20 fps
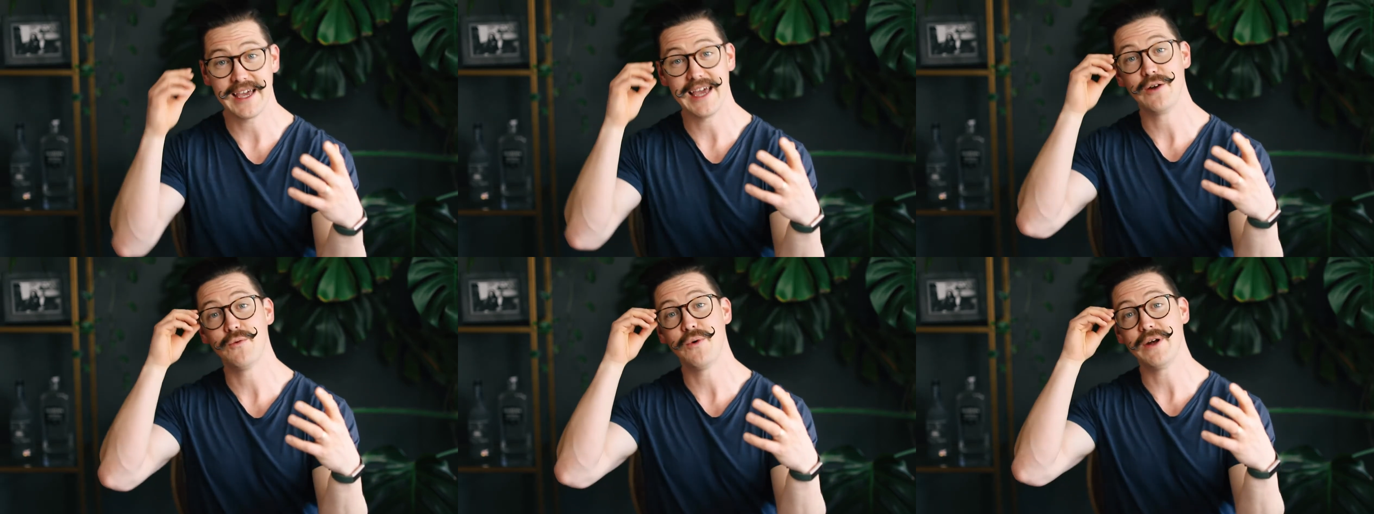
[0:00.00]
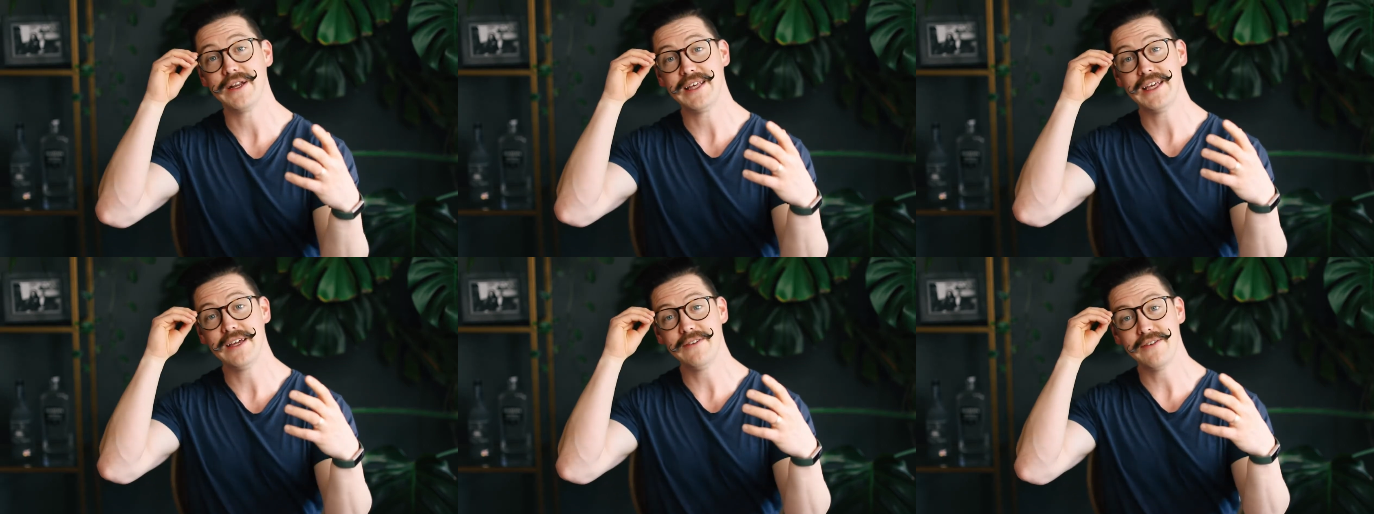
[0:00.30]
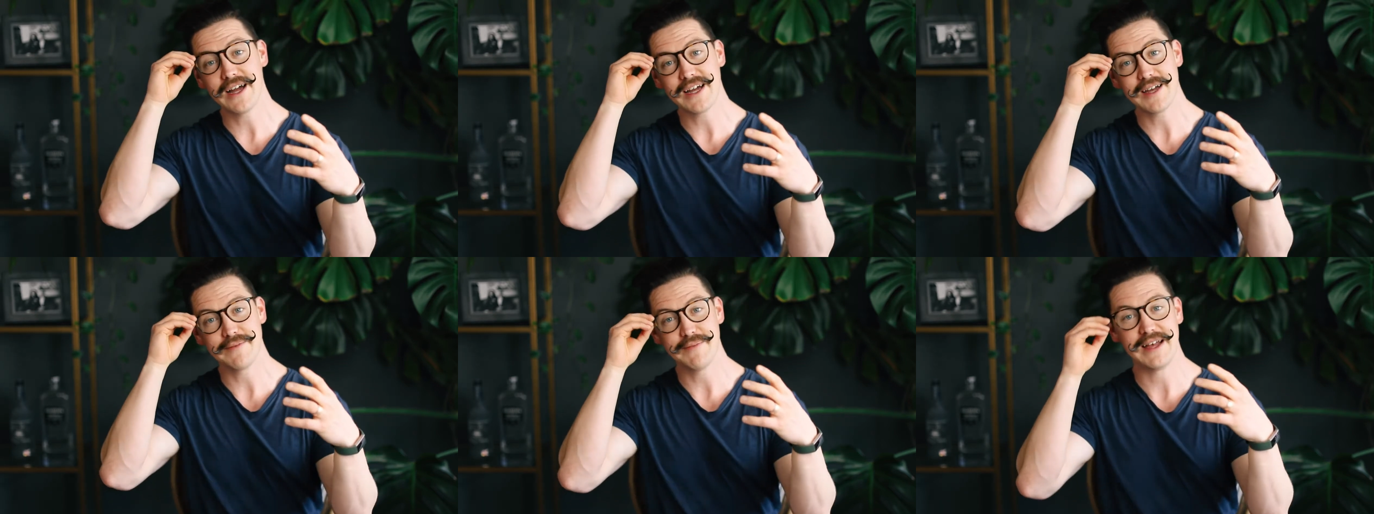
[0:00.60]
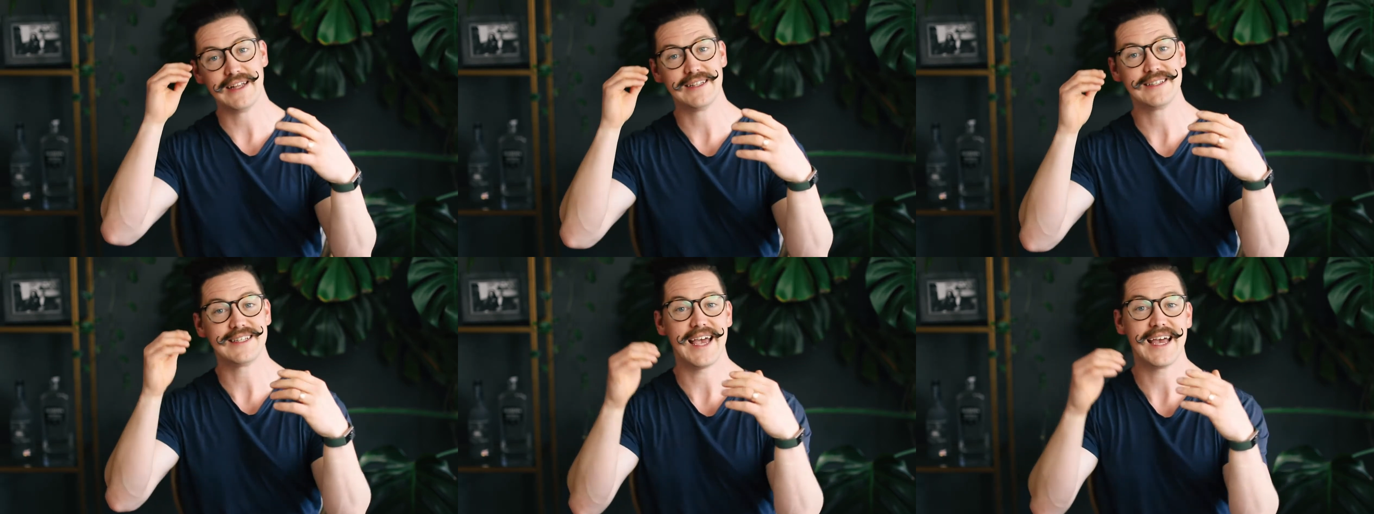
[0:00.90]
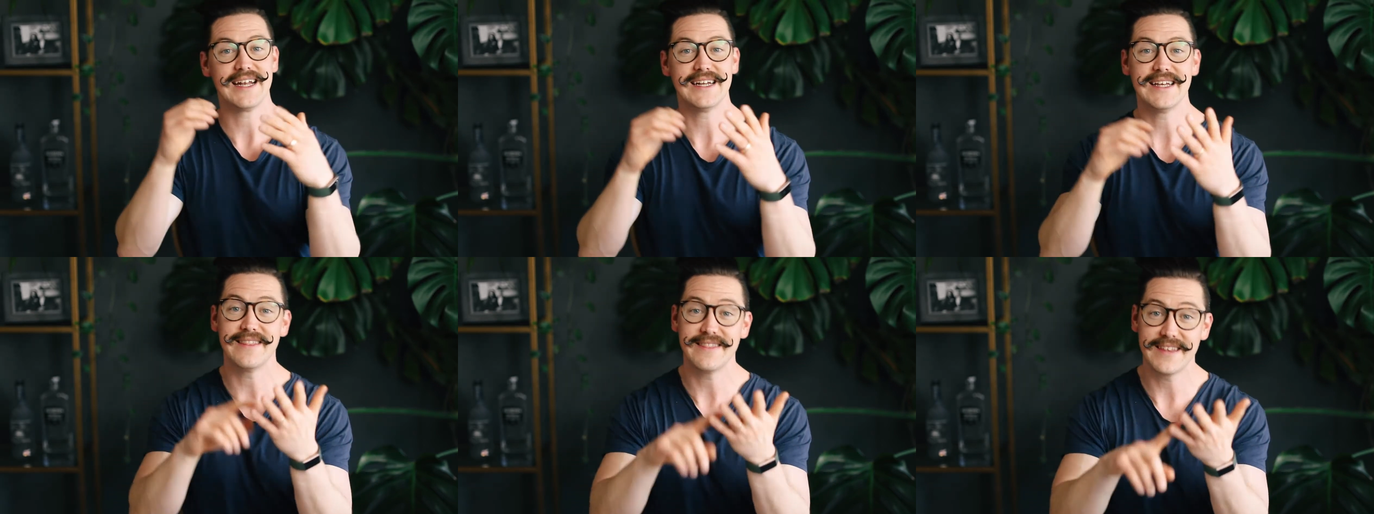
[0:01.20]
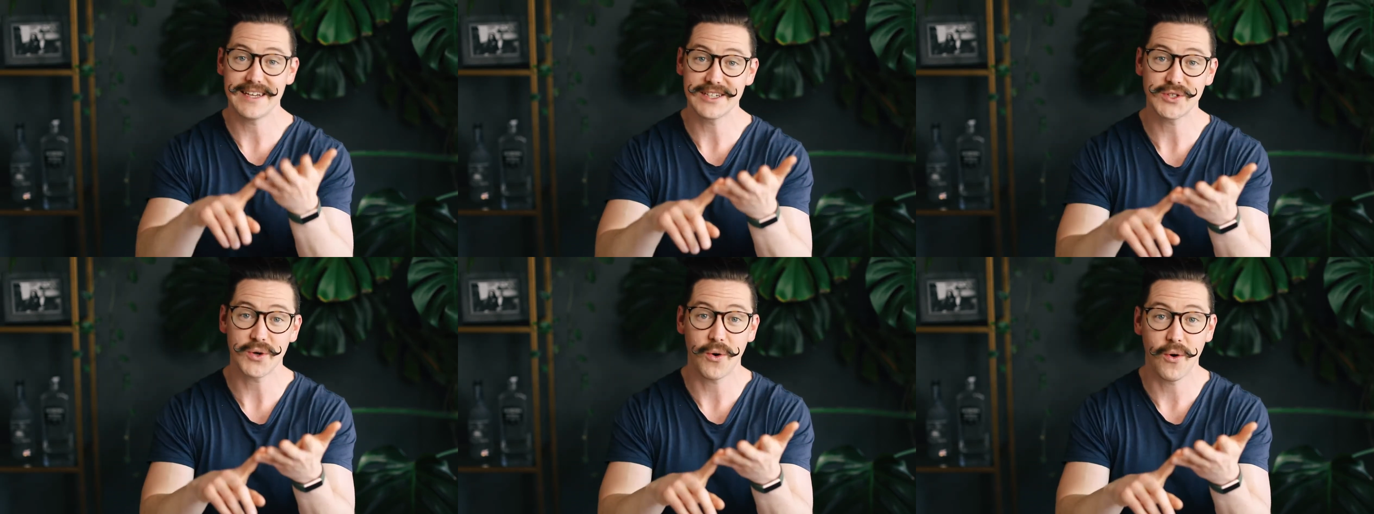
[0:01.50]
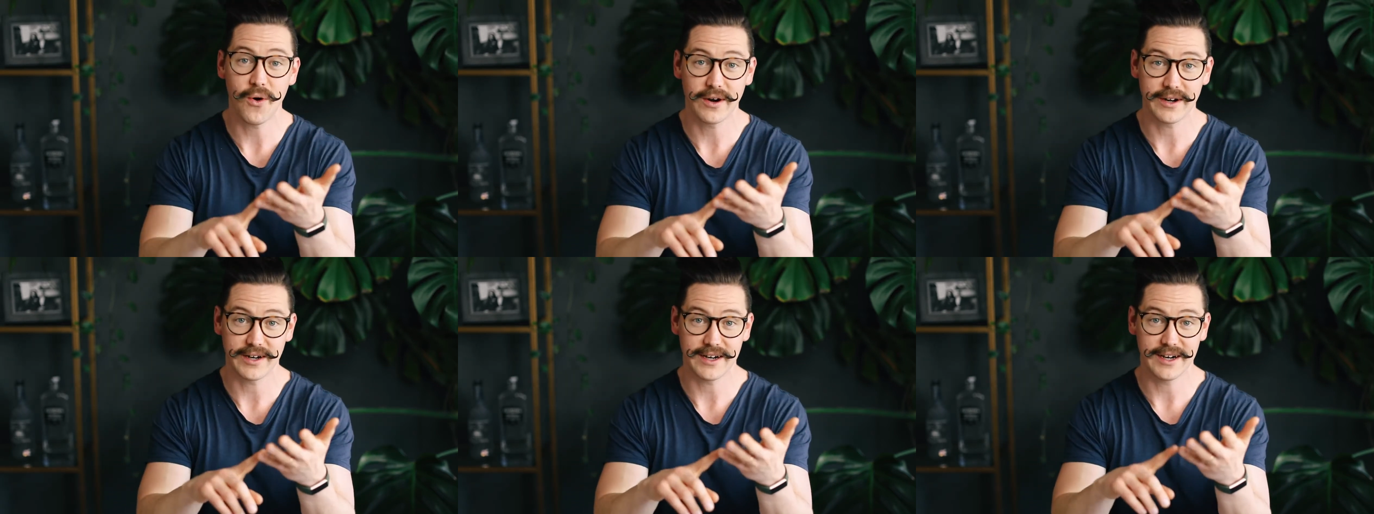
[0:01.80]
And what he recommends, and in this
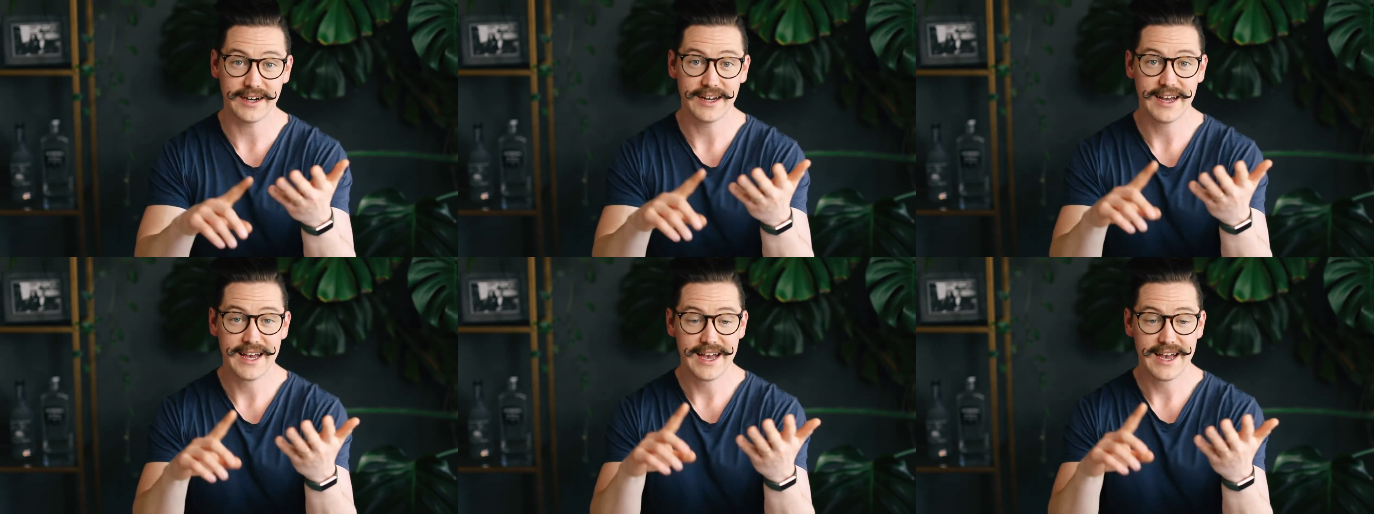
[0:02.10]
order,